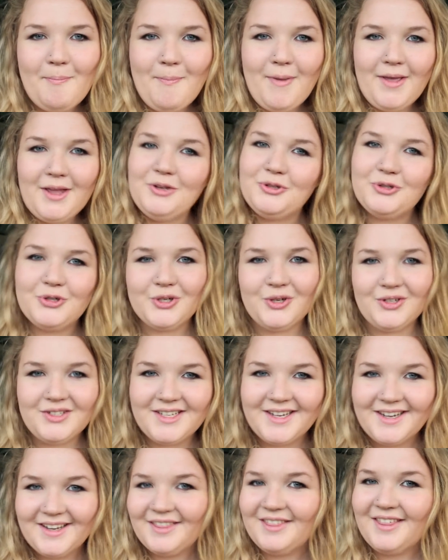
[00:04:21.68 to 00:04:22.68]

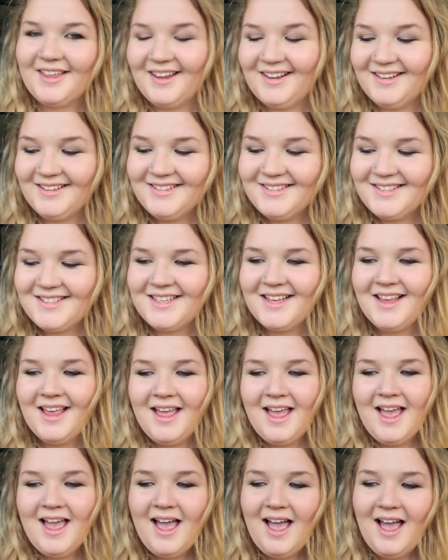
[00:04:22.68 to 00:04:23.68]
patriotic things.
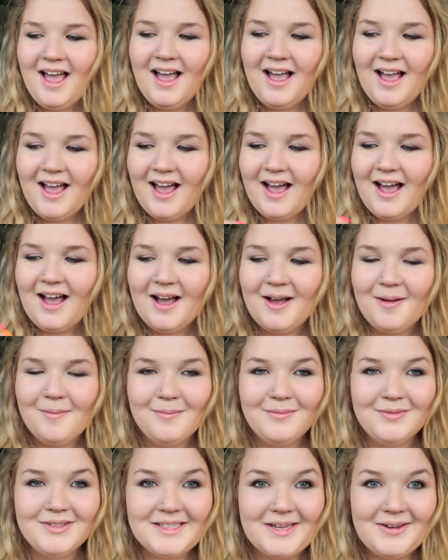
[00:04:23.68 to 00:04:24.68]

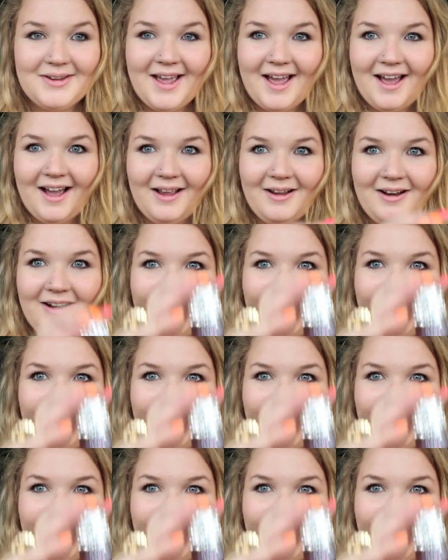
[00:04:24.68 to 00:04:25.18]
So yeah, I